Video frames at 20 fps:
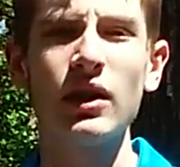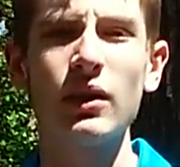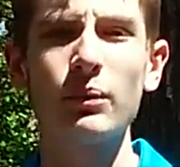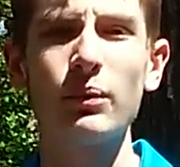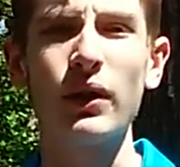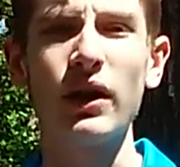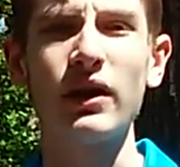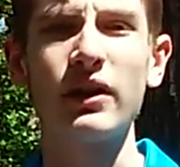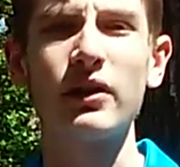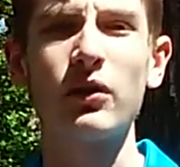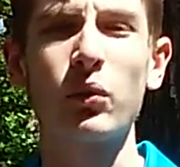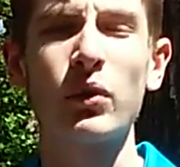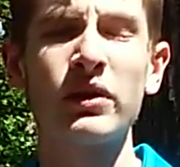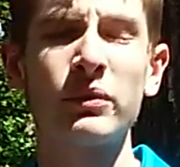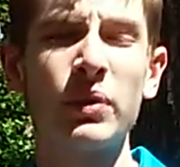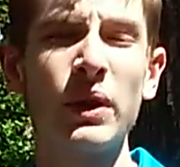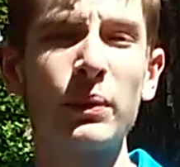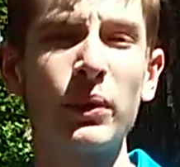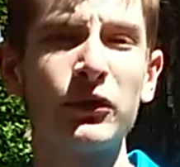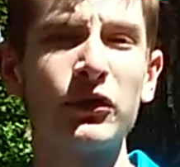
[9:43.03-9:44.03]
But when
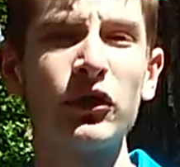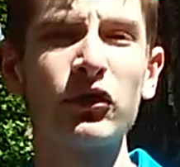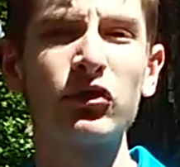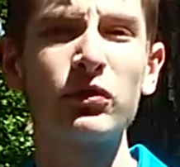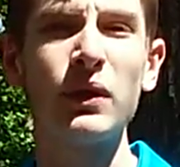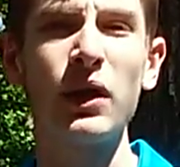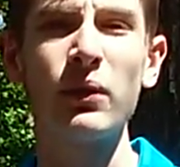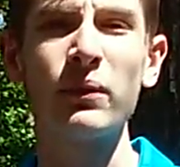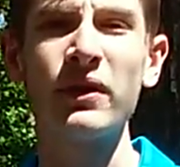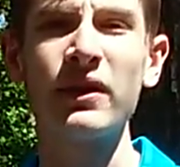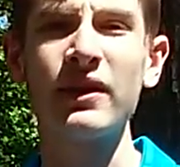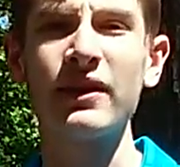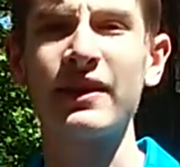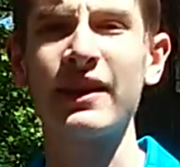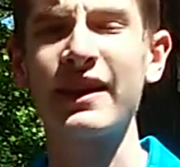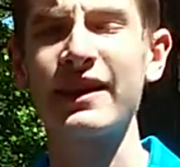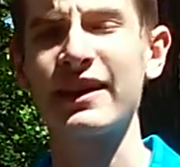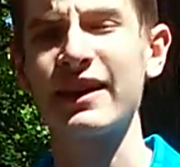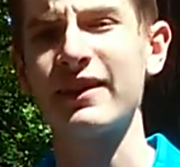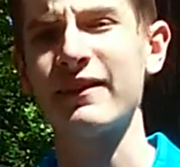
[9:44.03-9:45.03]
people do smell me,
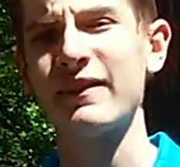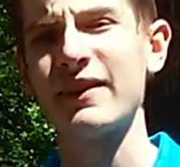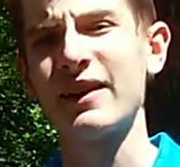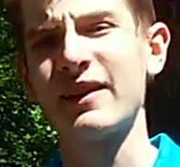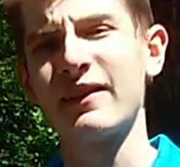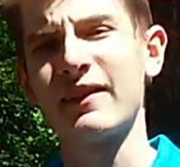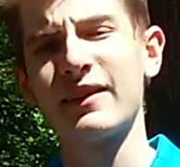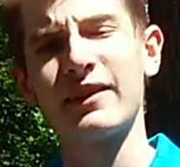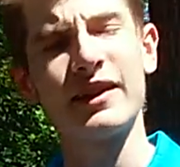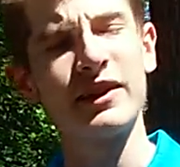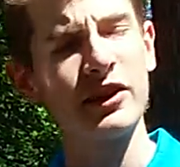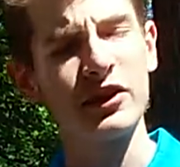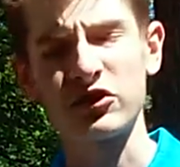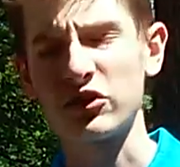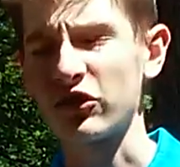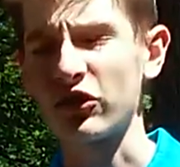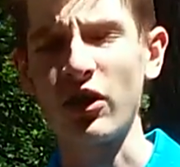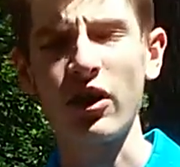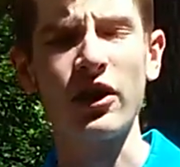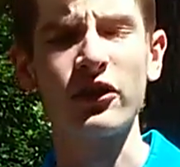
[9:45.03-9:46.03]
it's
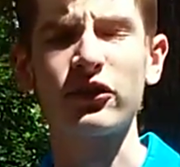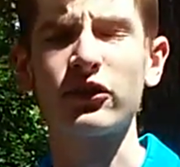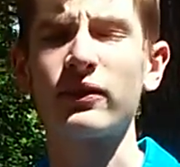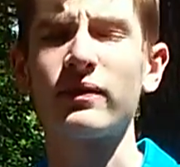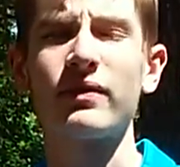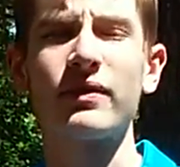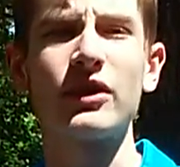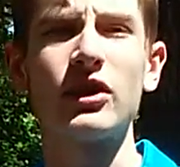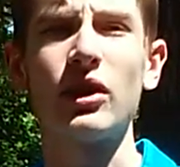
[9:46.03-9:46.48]
just awesome.